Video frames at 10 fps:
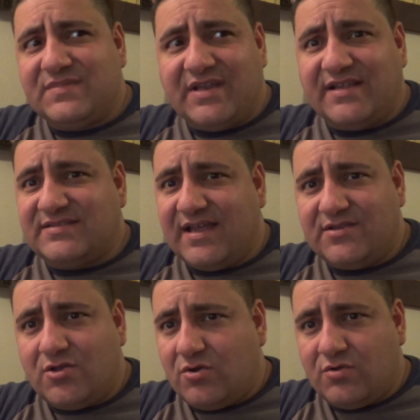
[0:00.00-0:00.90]

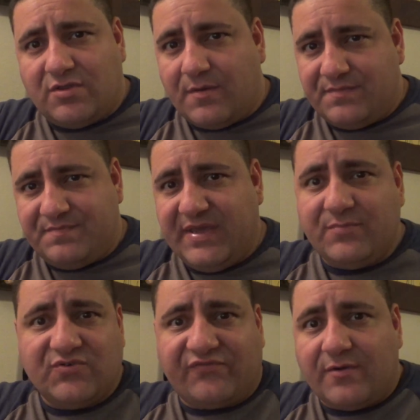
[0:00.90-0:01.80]
Nintendo, the
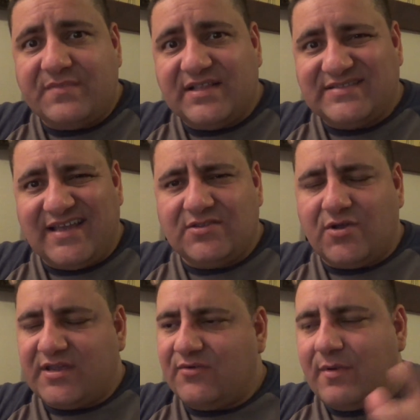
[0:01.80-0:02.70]
people from Nintendo,
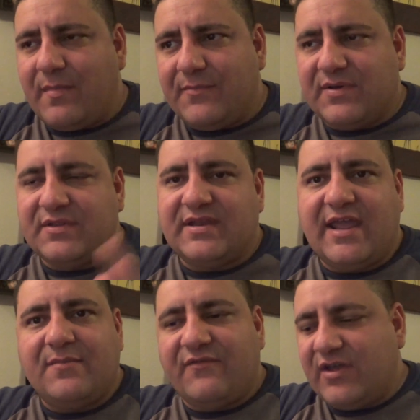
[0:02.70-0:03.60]
I can't remember the
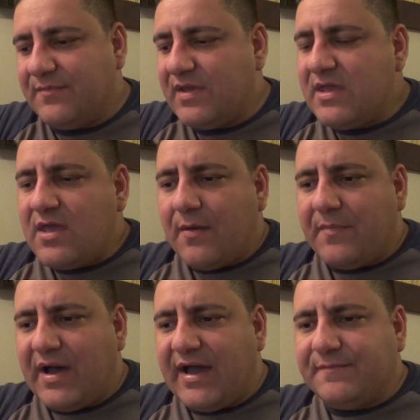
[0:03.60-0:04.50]
name of him,
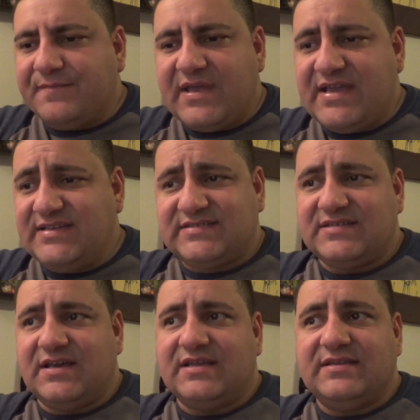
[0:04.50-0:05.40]
but he
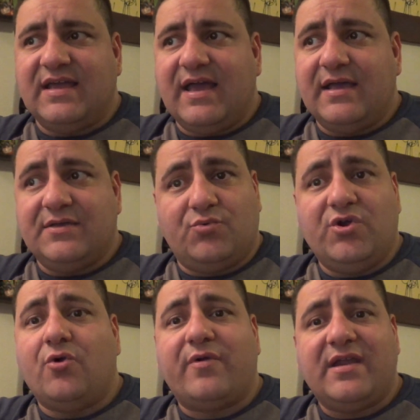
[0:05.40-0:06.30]
said that
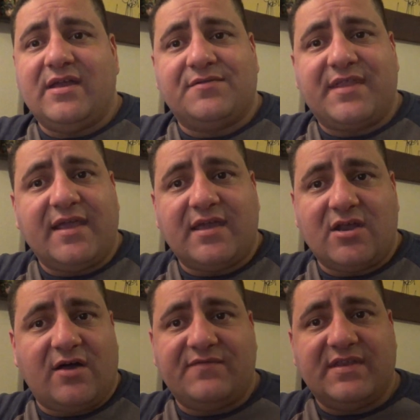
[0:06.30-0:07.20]
we already are thinking
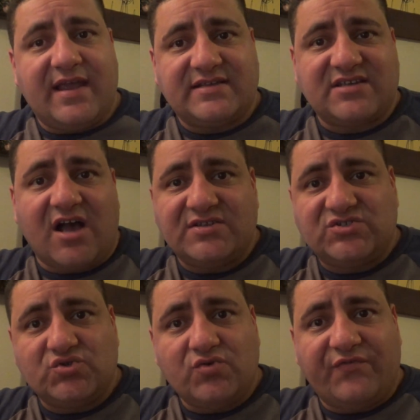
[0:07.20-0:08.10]
of the next
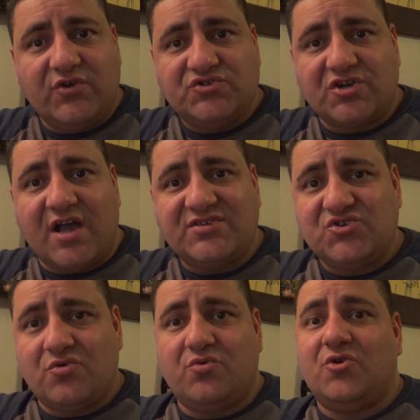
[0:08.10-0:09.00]
console, future
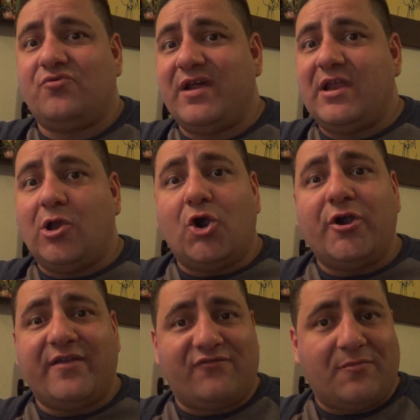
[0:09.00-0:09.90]
console, and we're already
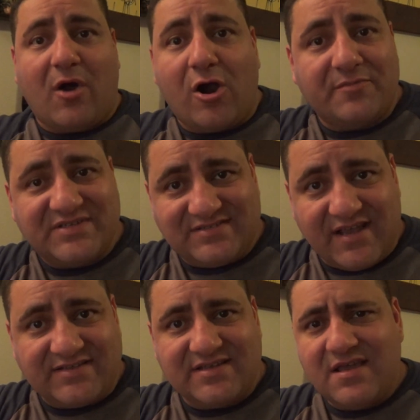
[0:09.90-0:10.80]
learning from our
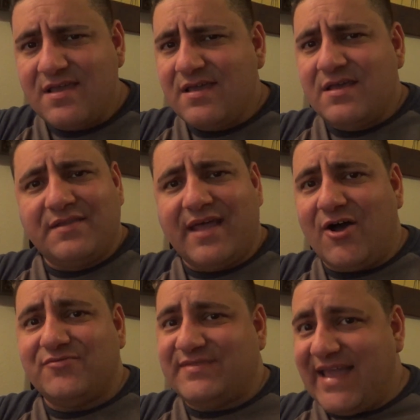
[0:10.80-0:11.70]
mistakes.
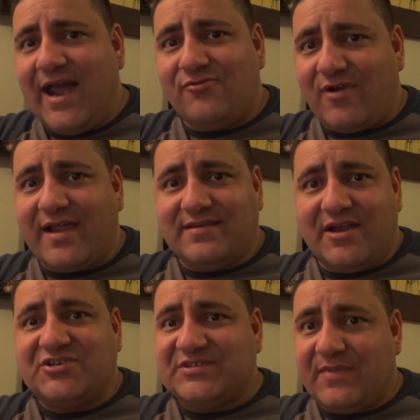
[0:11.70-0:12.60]
Now, that right
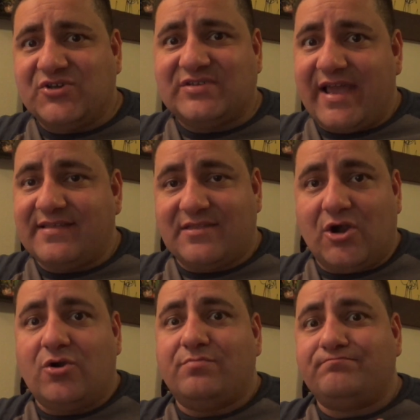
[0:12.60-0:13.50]
there smells like
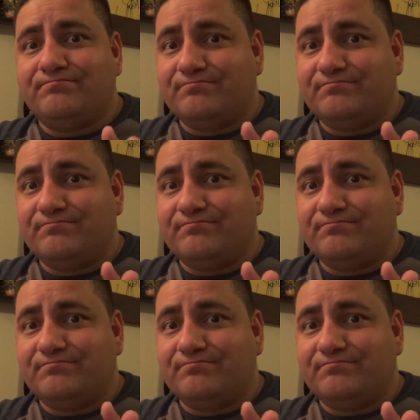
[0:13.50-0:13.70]
they're